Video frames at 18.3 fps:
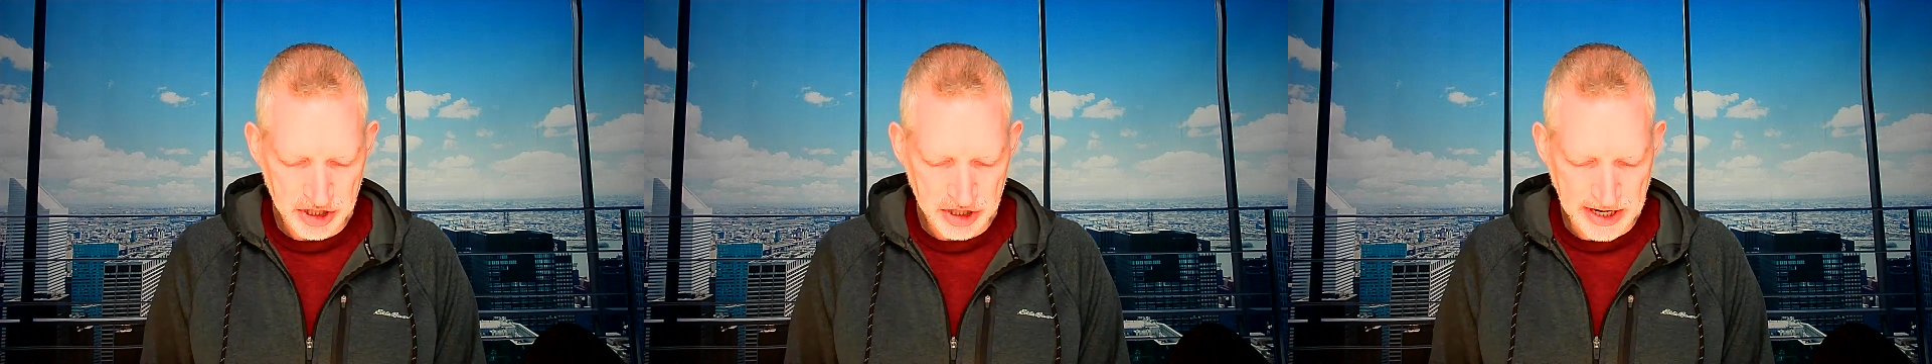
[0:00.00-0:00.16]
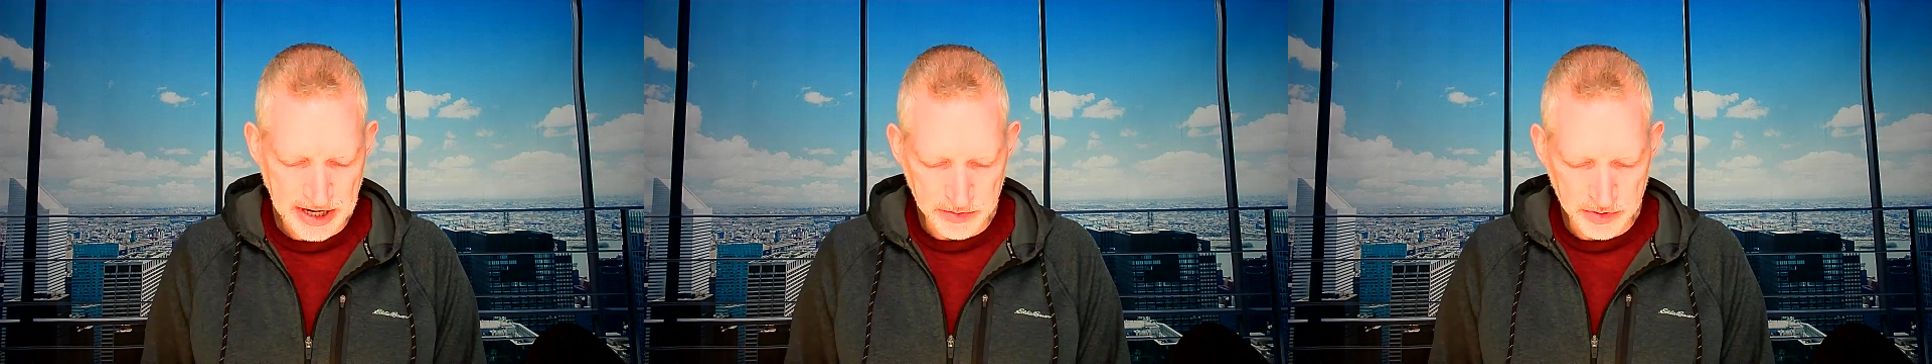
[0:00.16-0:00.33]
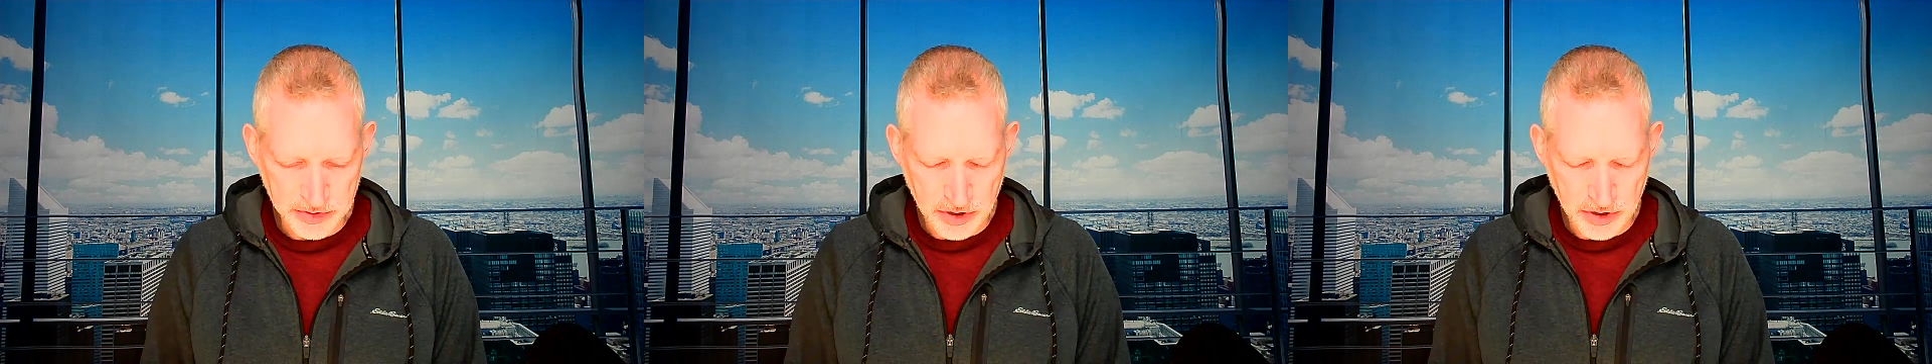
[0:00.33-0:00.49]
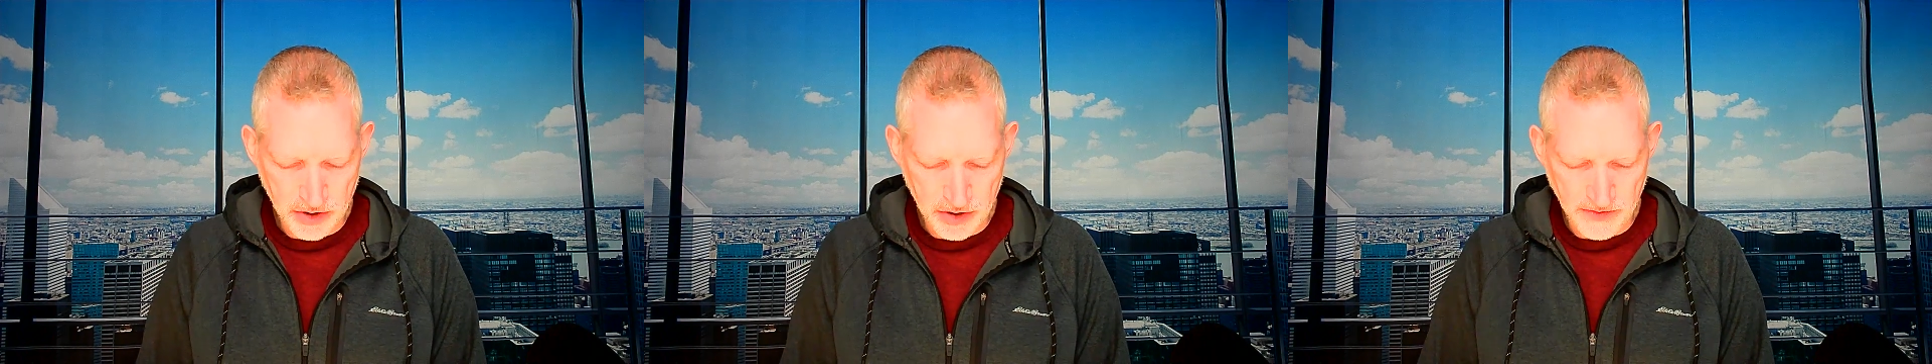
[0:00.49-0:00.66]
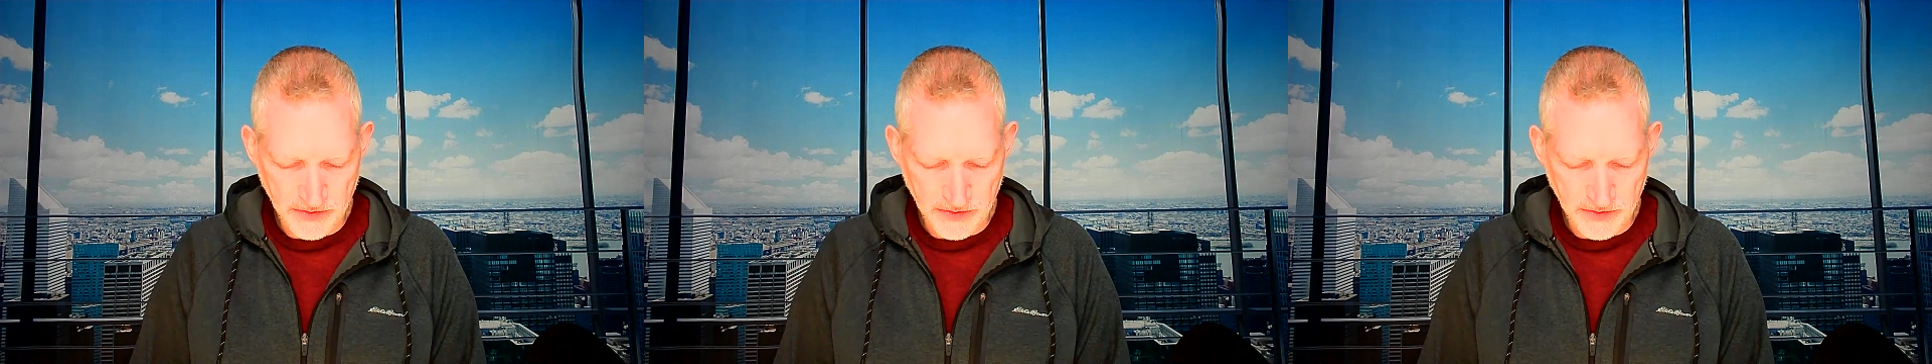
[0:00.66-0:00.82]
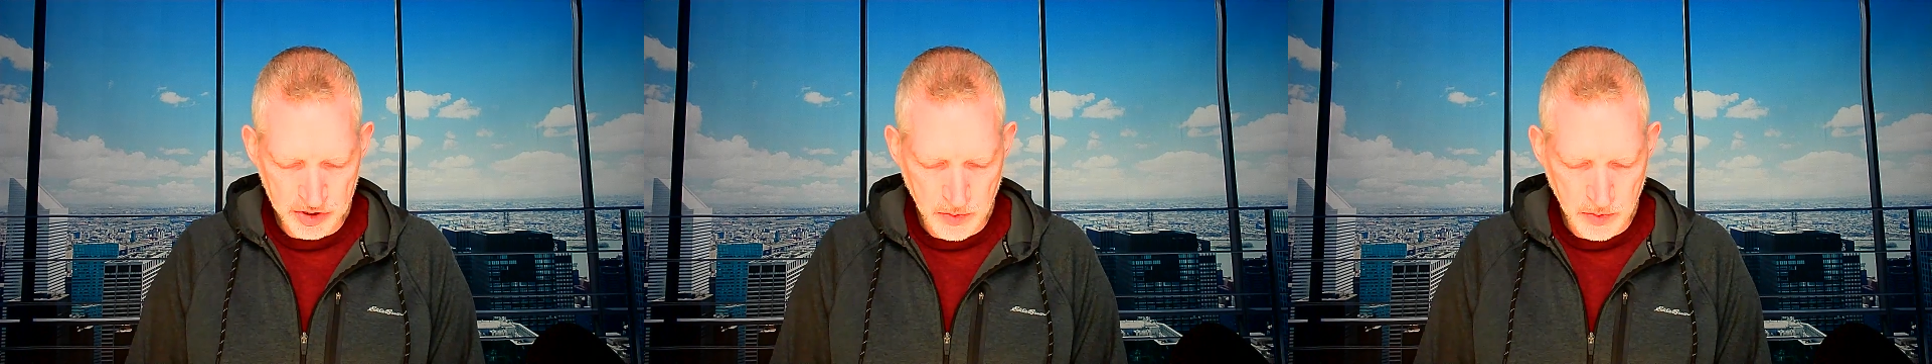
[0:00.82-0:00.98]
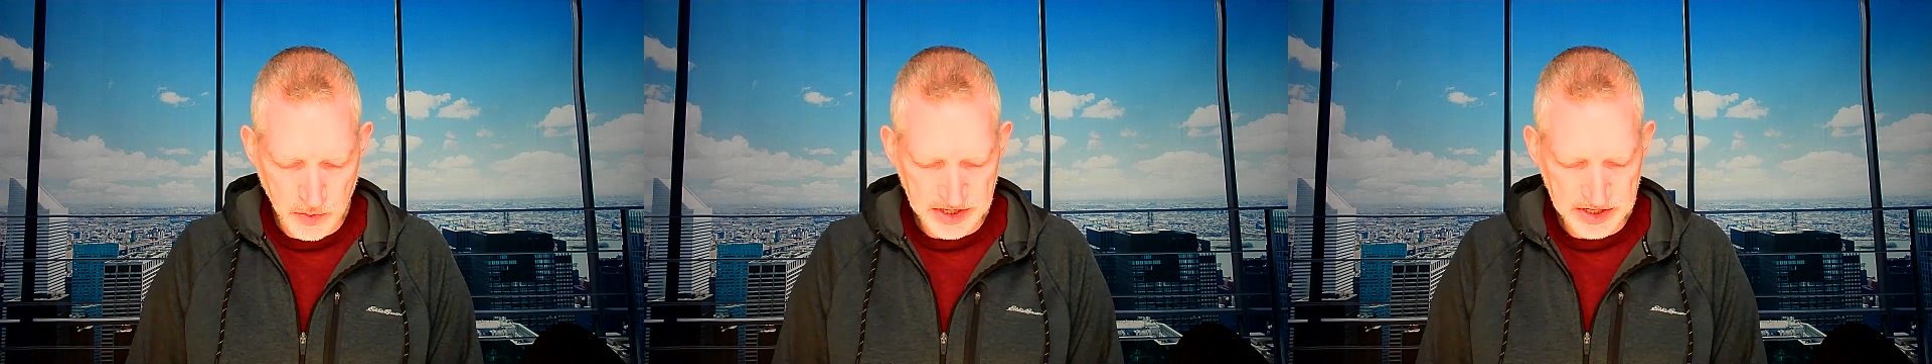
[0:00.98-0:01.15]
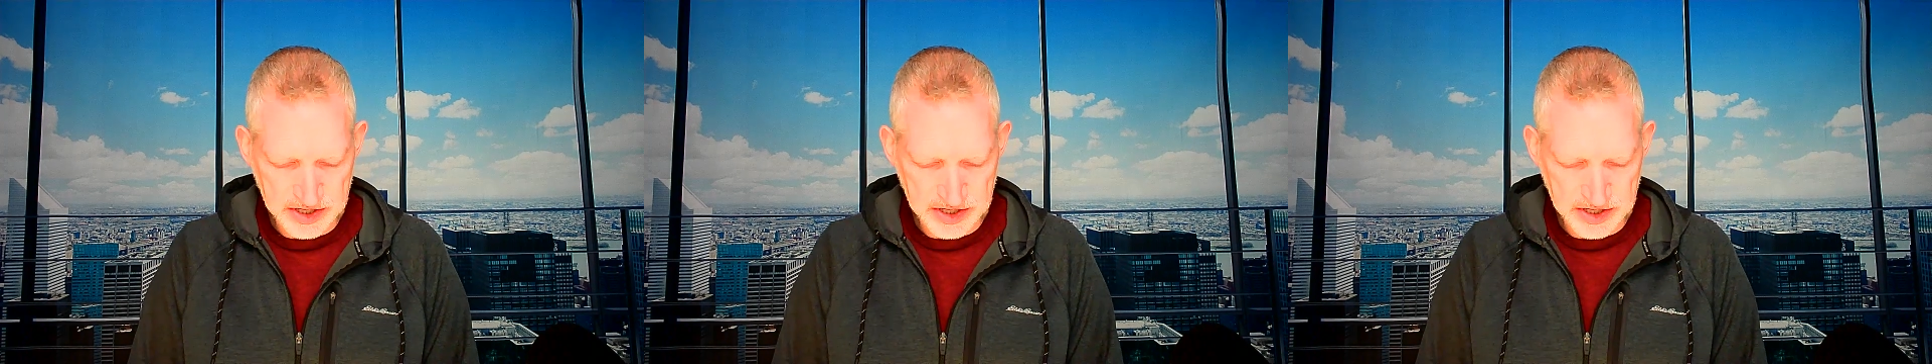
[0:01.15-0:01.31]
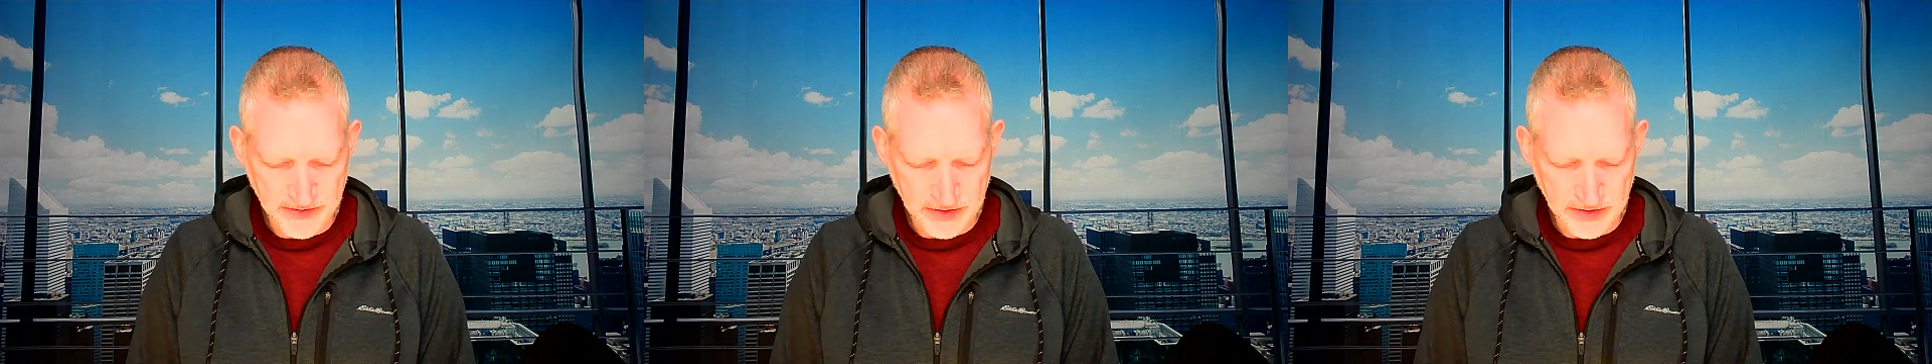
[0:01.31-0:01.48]
Chapter or verse
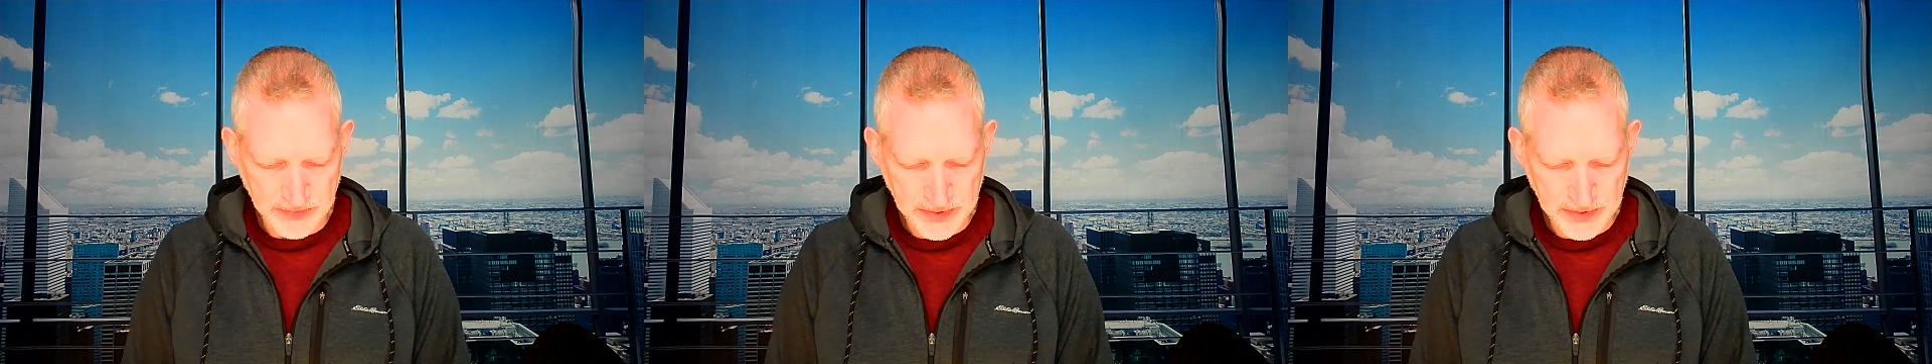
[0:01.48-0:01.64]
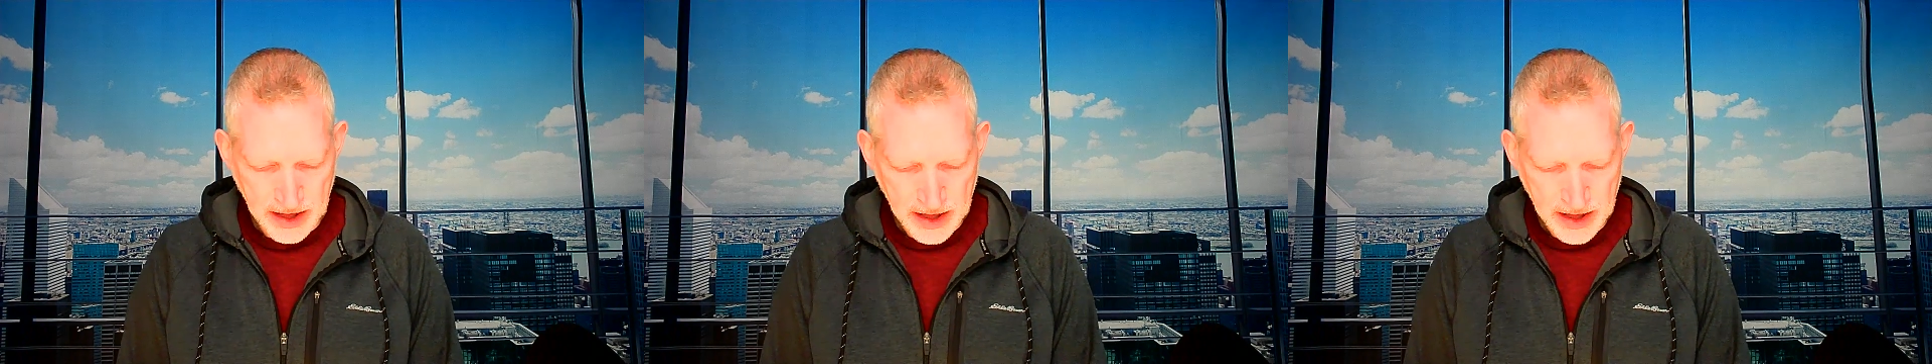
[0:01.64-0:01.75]
27.